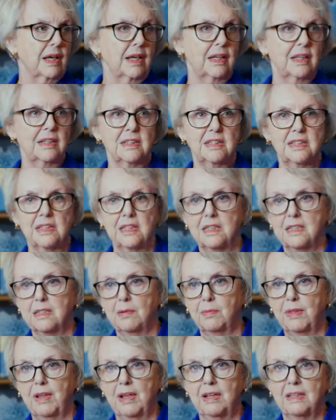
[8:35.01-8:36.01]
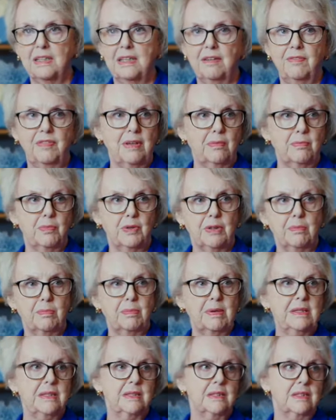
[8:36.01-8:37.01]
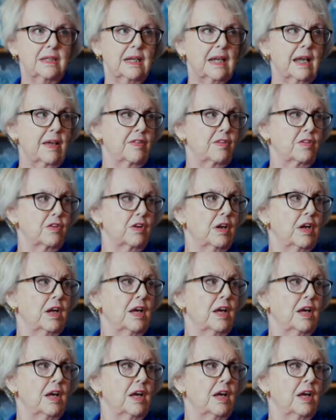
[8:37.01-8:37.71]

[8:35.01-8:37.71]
I could see something on TV and put the pieces together,